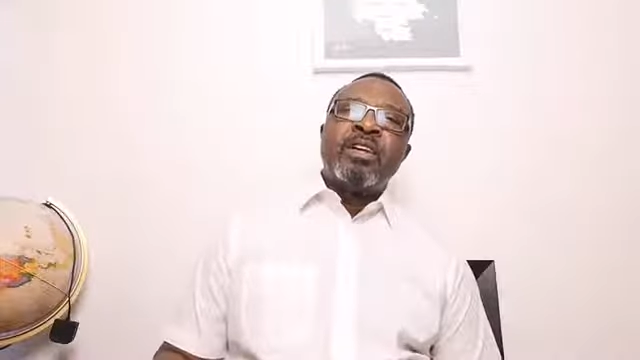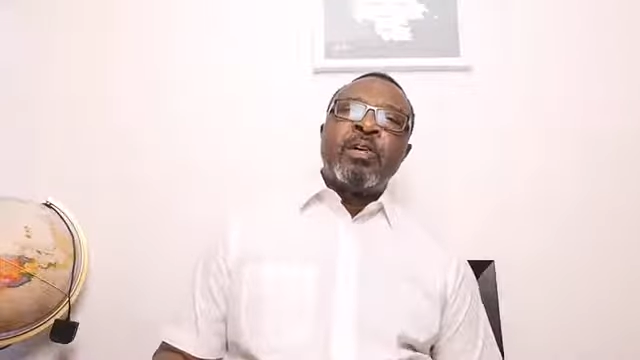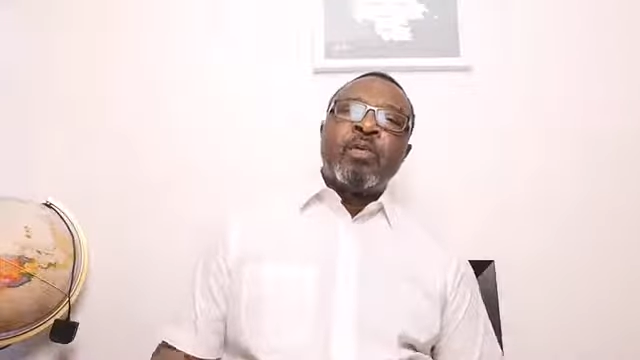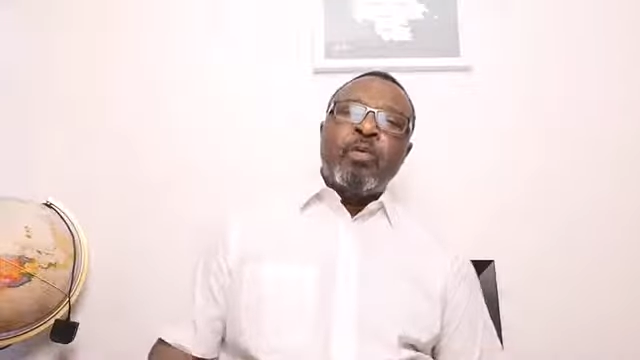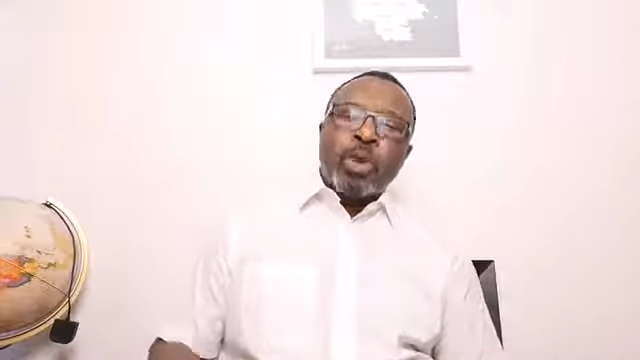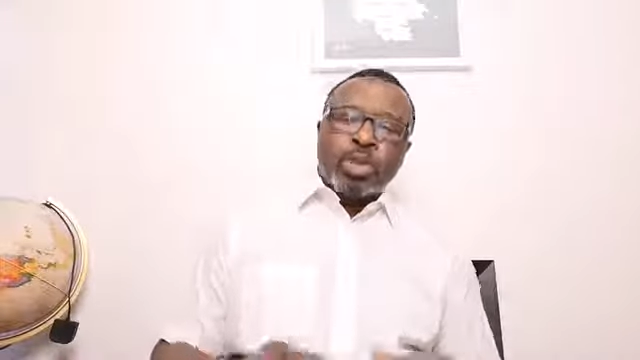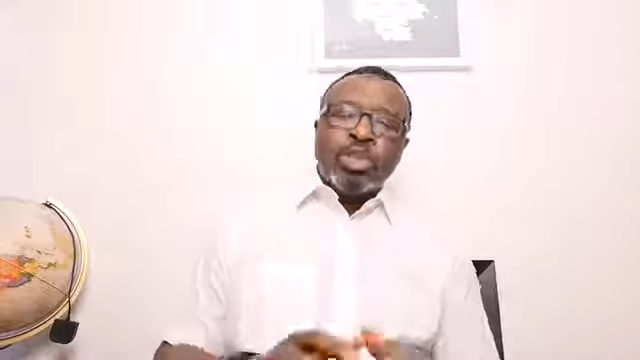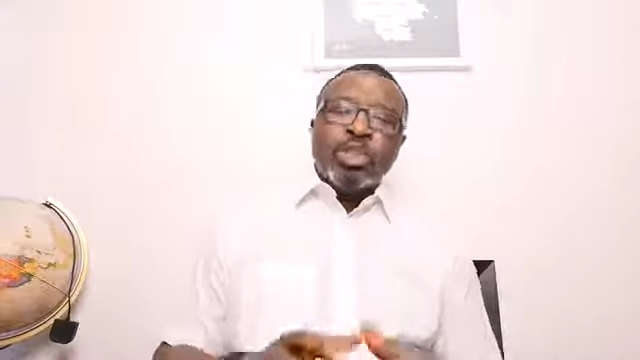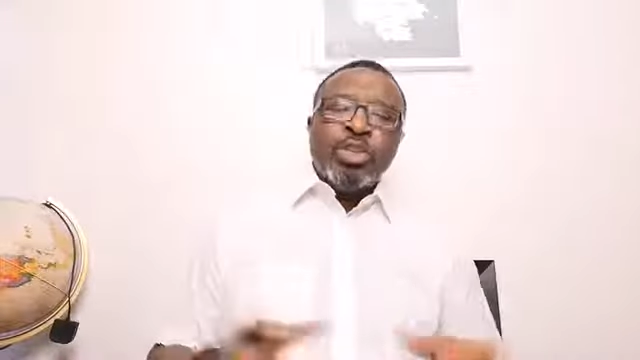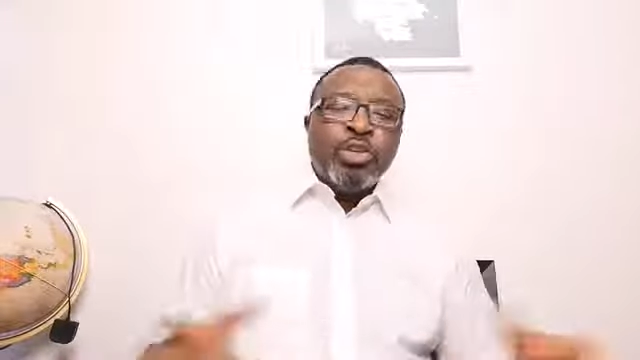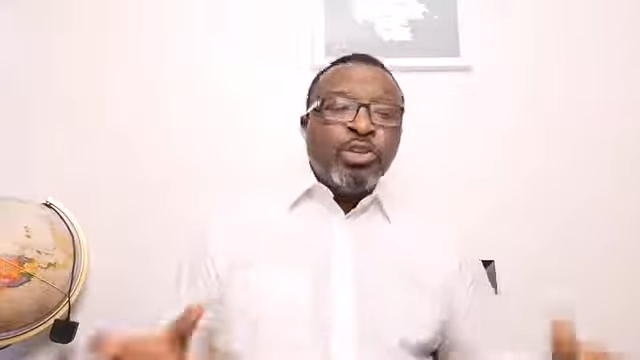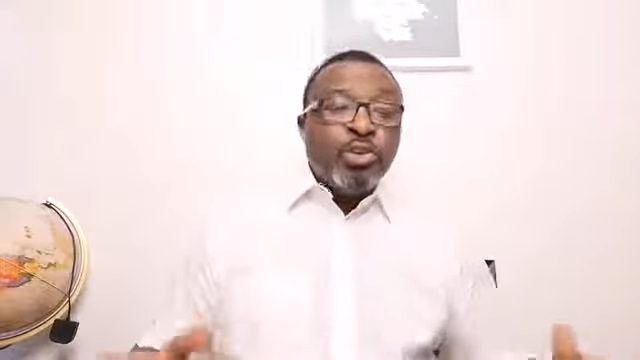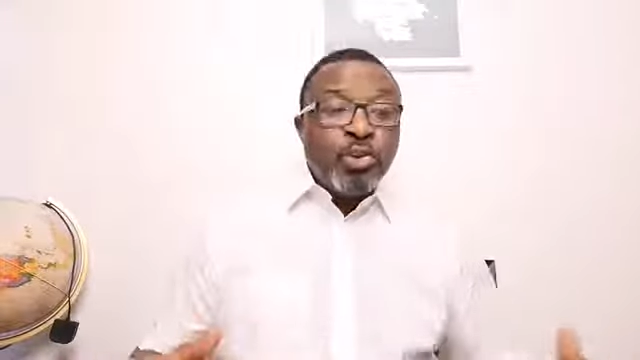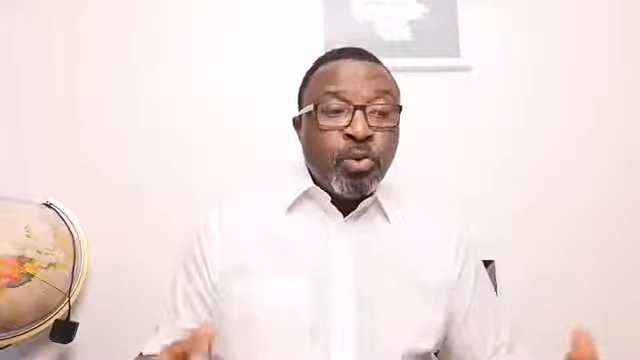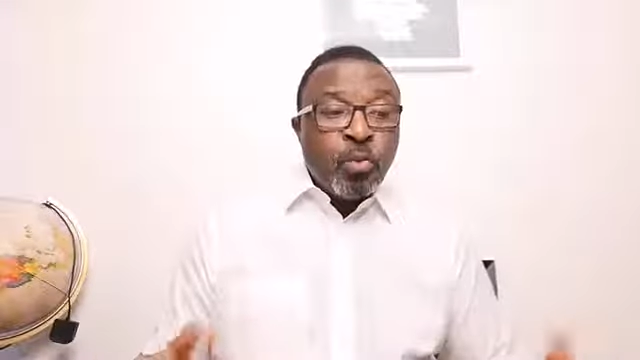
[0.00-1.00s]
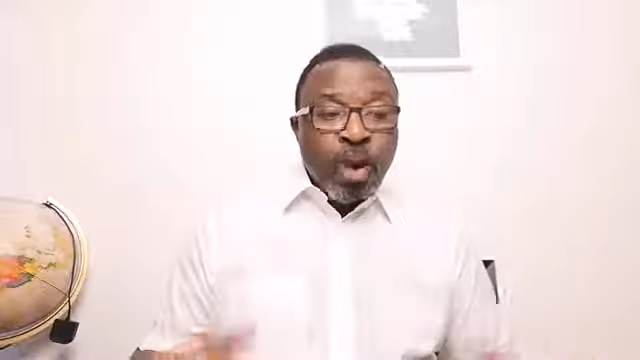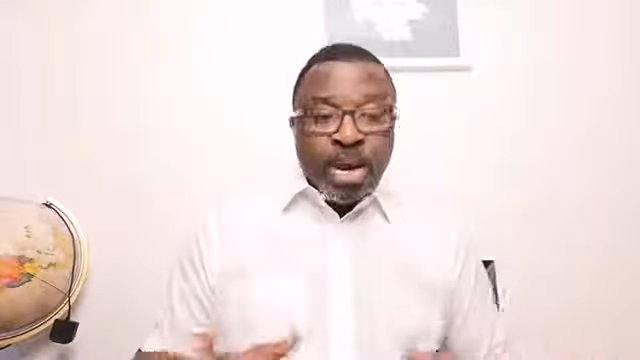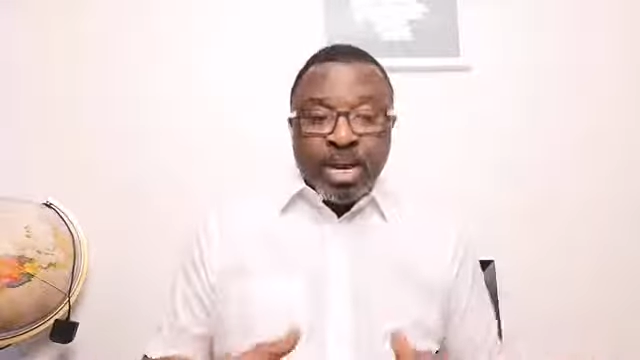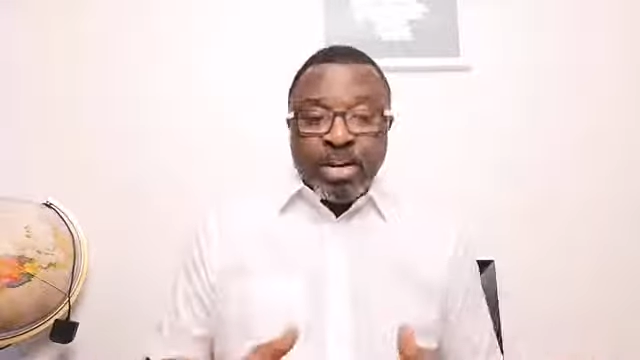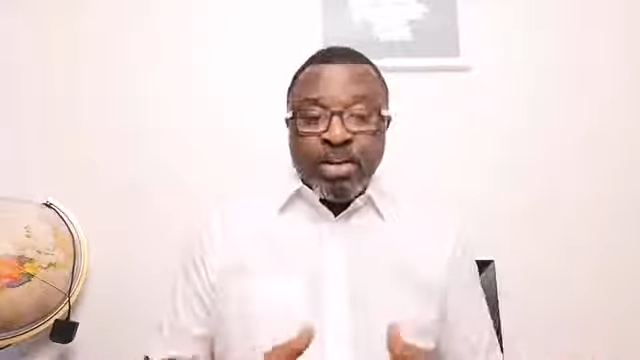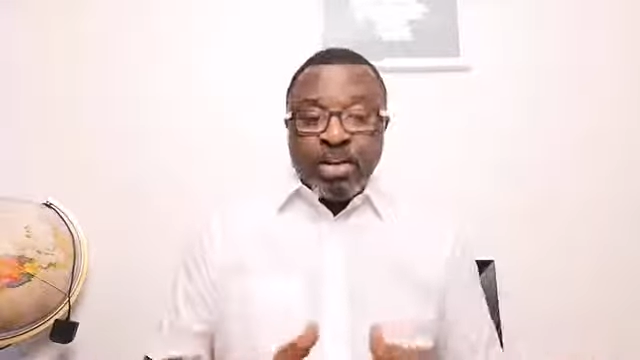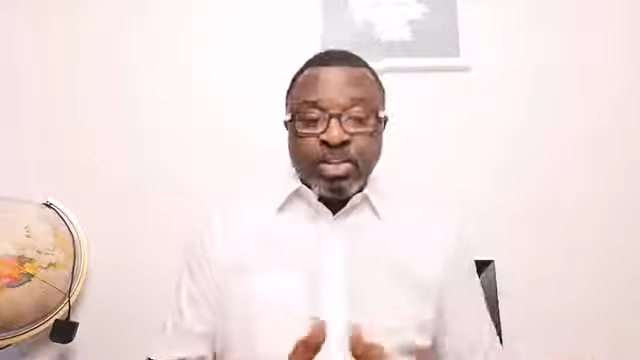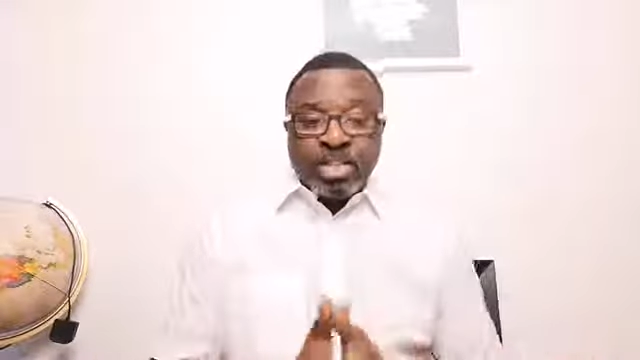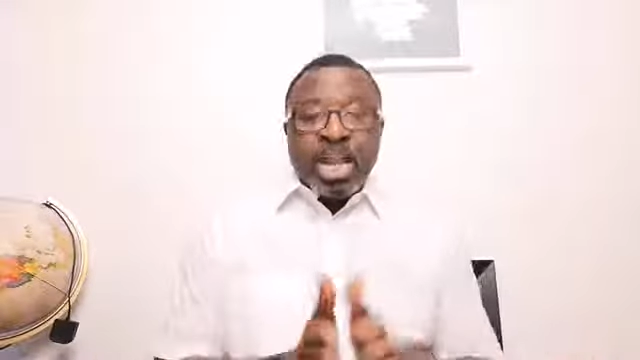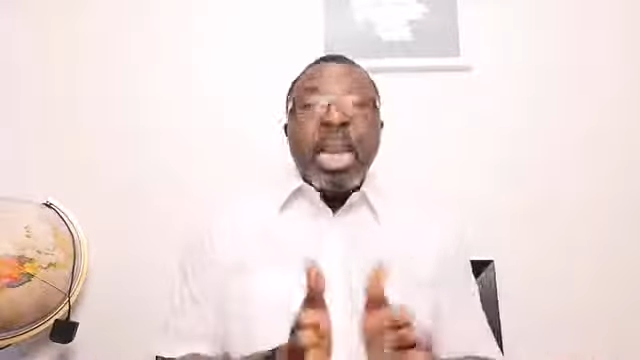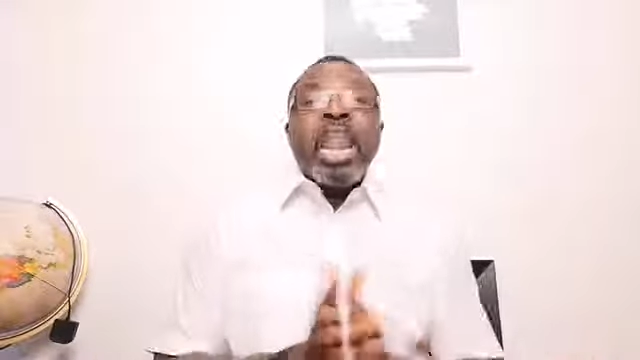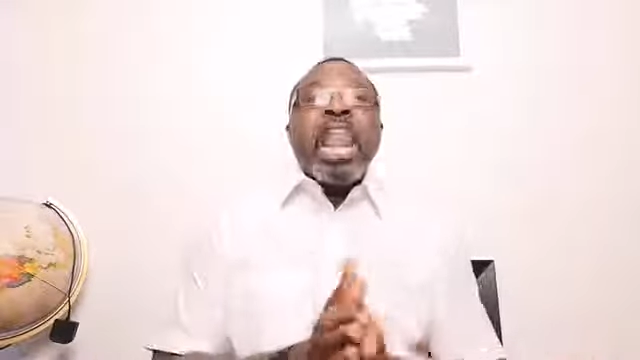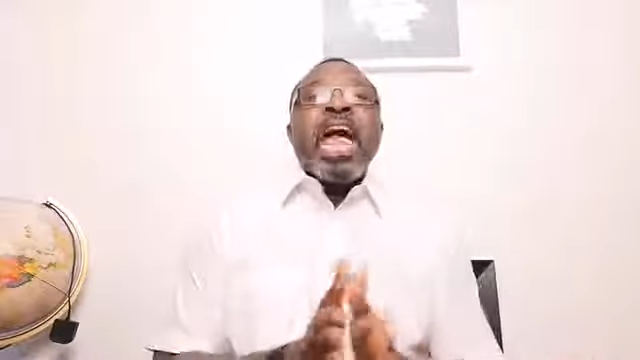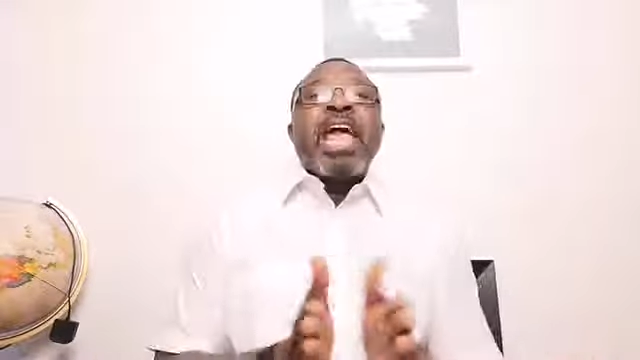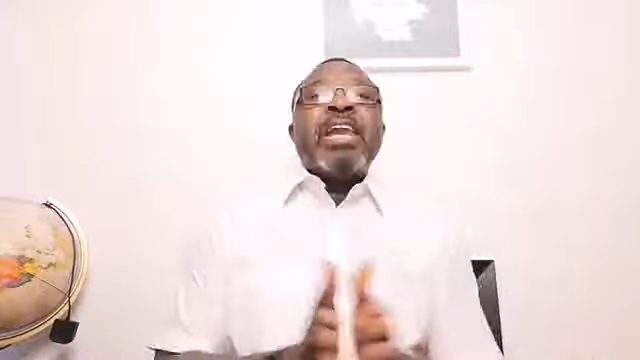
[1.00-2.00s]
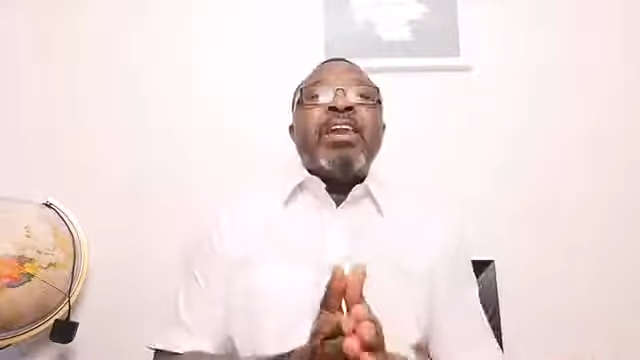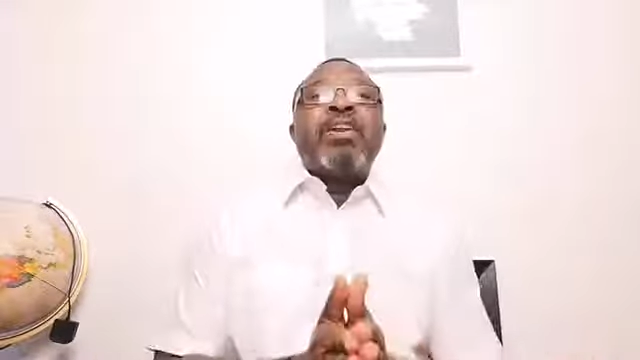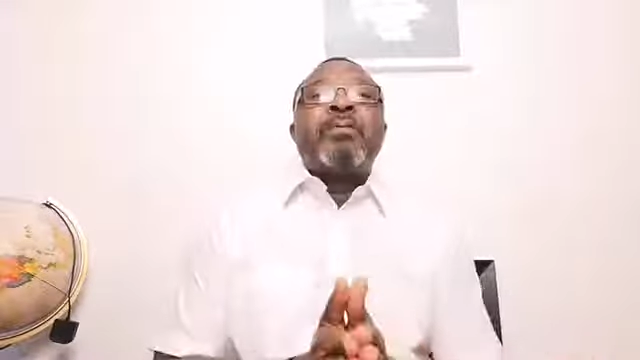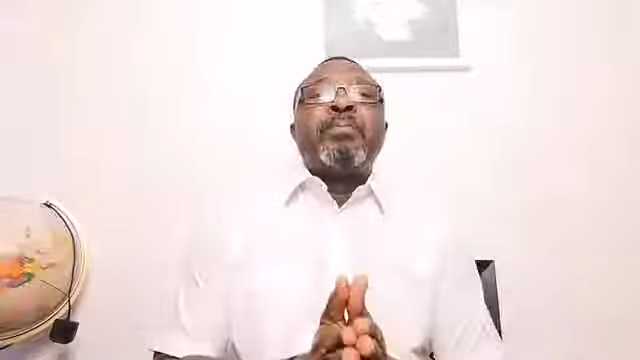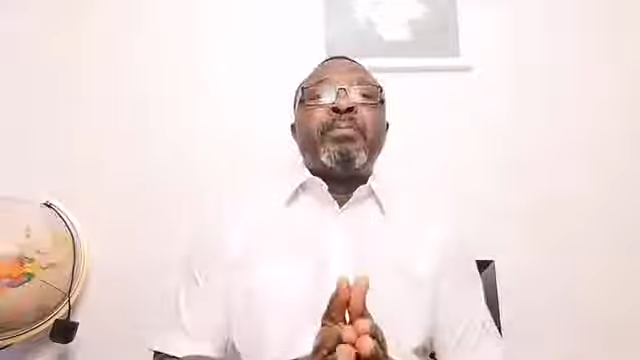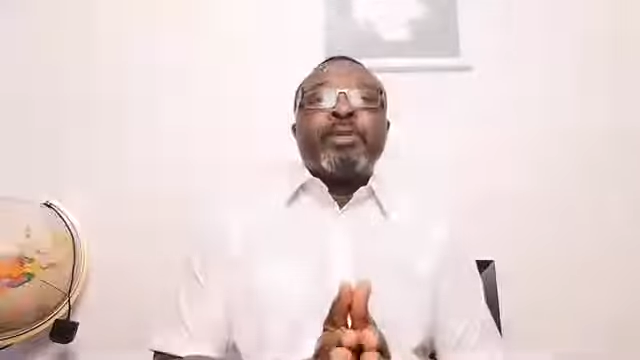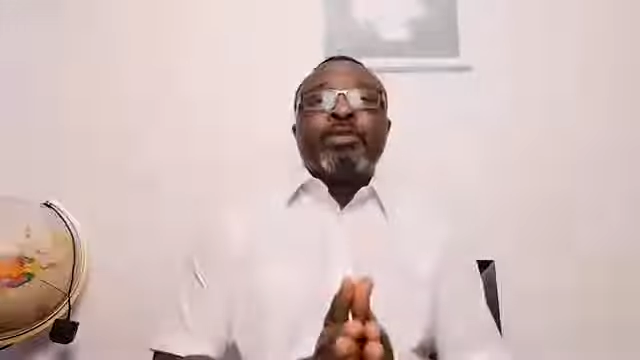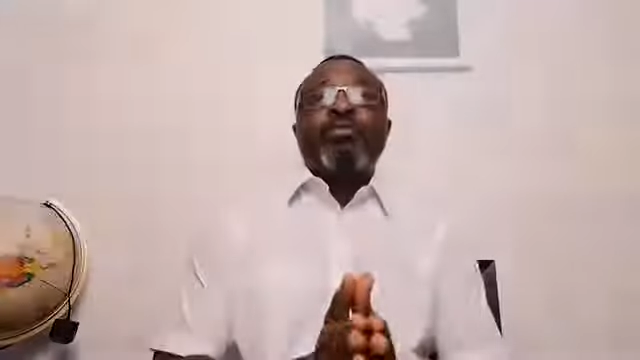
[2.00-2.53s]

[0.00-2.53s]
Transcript: what do you do when it doesn't line up with